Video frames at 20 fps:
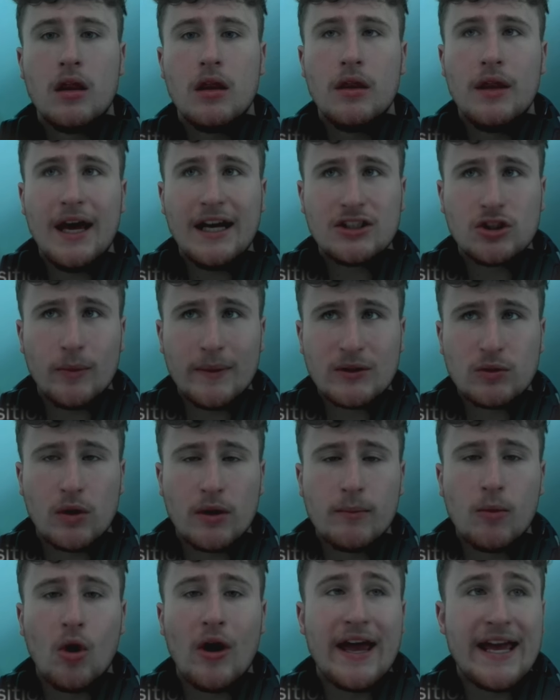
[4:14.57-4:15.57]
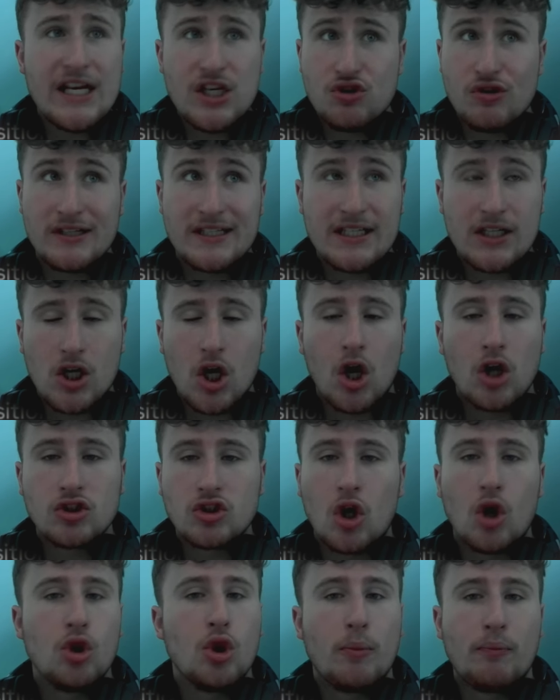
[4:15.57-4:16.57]
Next up is one of the more interesting
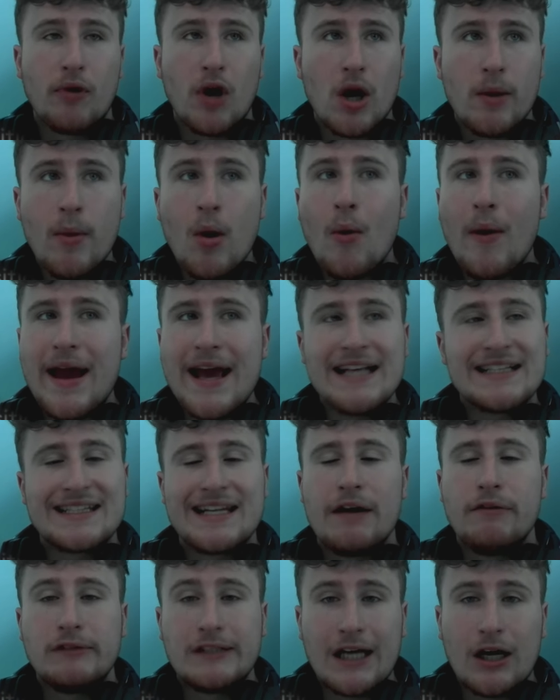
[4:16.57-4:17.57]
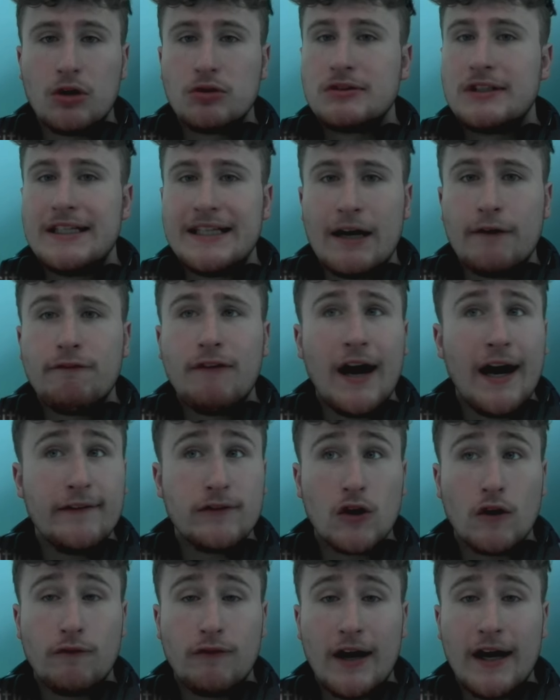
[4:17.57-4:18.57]
cards on the promo. It's Lewandowski. Now,
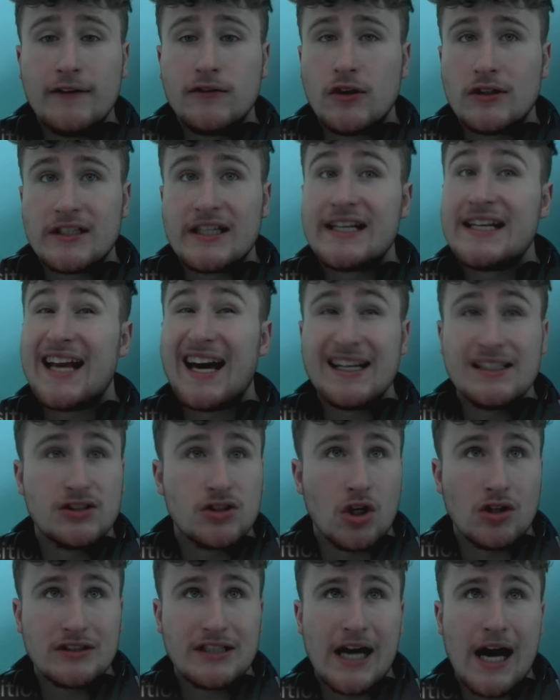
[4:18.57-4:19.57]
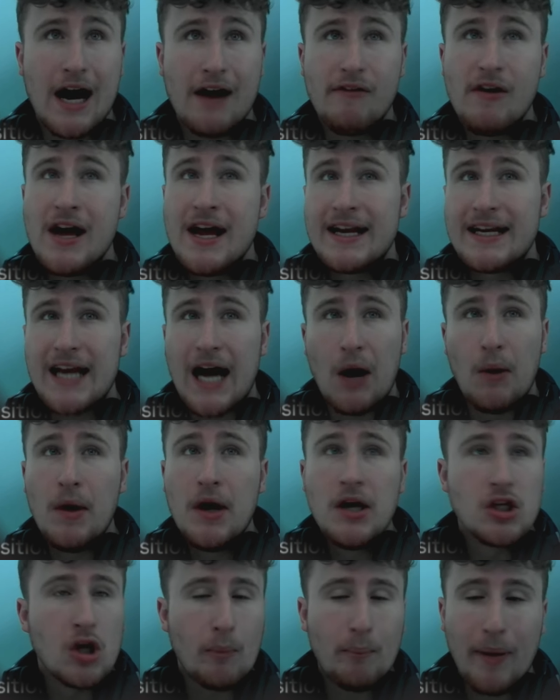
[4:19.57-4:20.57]
5-star, 5-star is a nice start to have. Now,
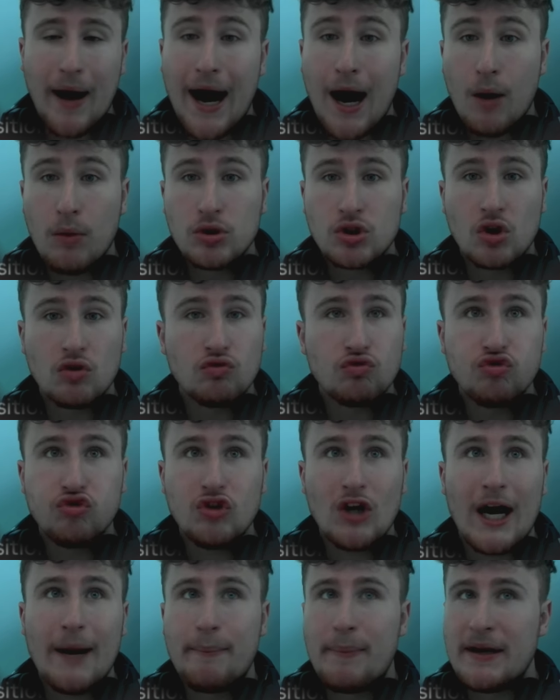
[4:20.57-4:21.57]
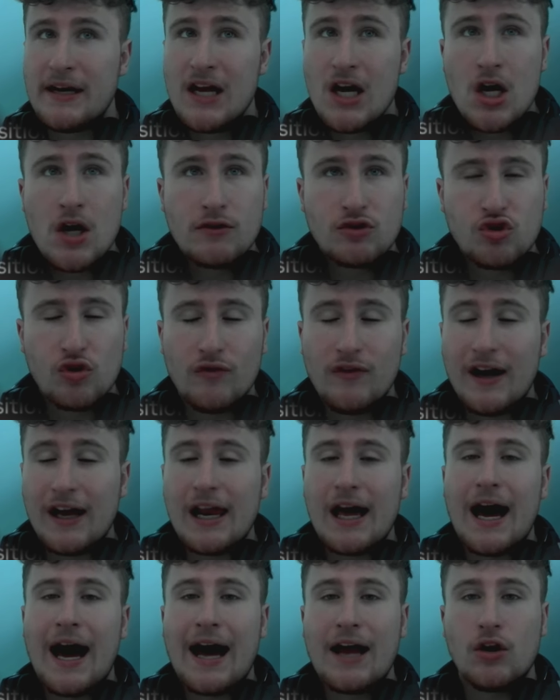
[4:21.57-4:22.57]
you've got power shot, rapid,
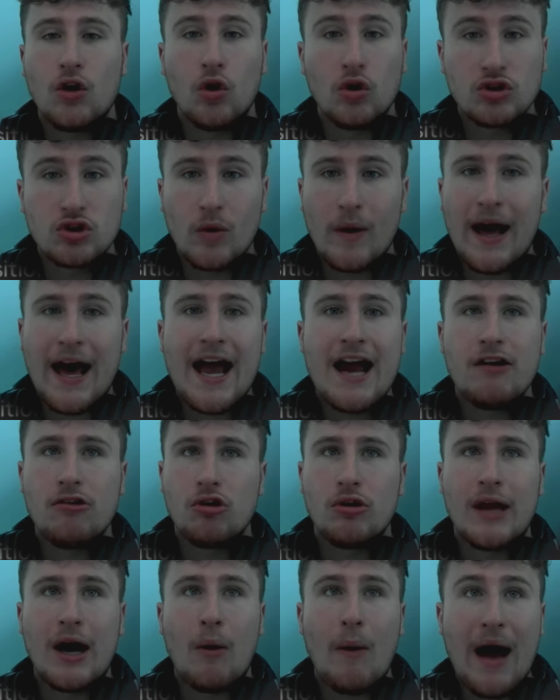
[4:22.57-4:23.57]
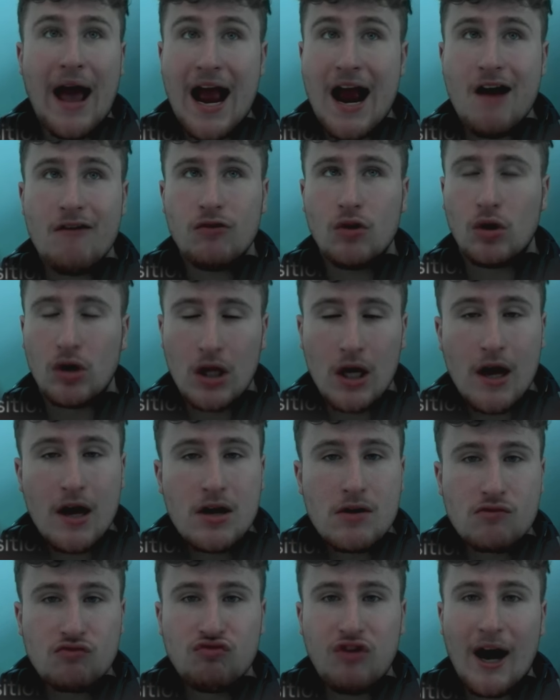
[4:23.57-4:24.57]
Trivela, and also aerial. Now, aerial,
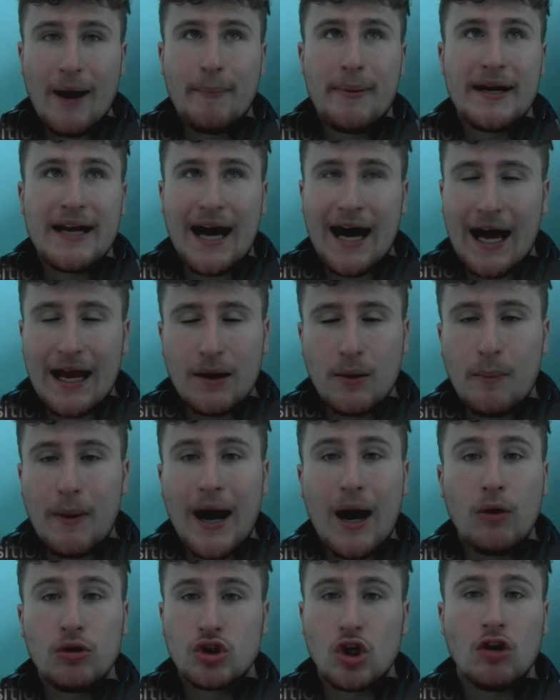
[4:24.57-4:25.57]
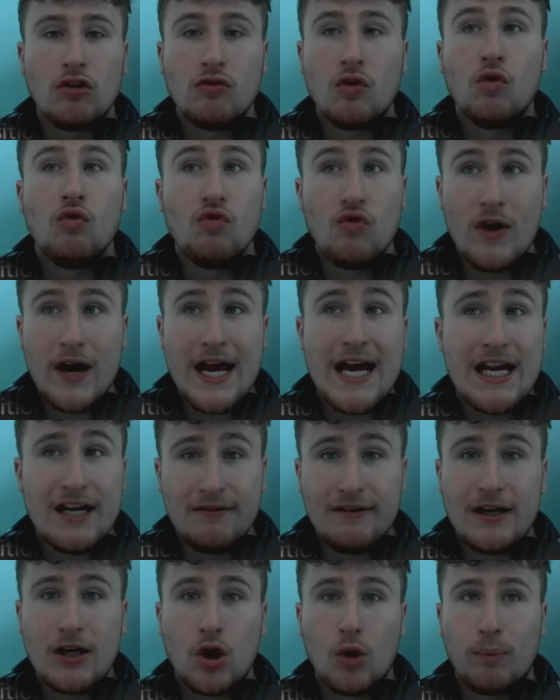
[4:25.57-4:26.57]
rapid, and power shot are all
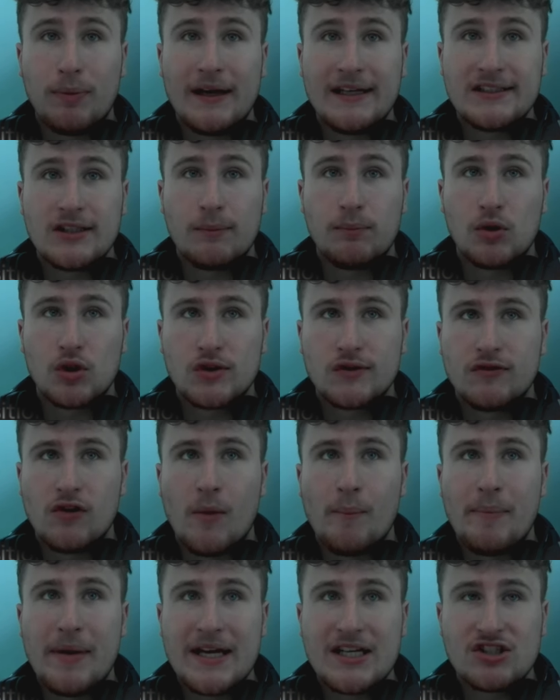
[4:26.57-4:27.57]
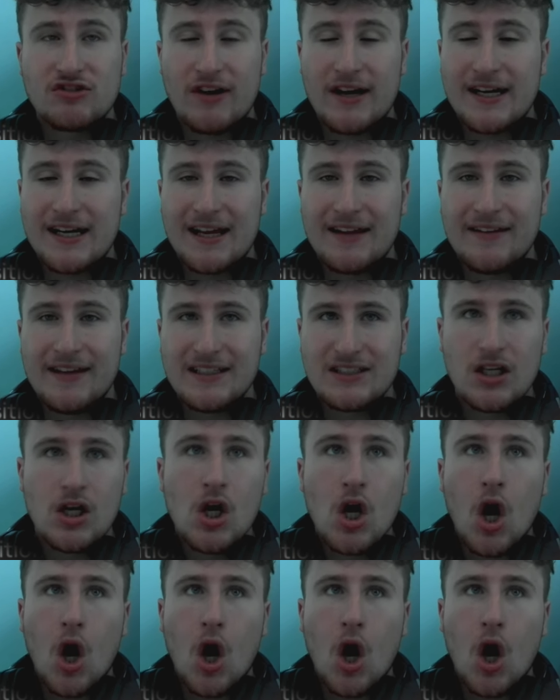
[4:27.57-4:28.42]
really good playstyle plus for a big striker like this.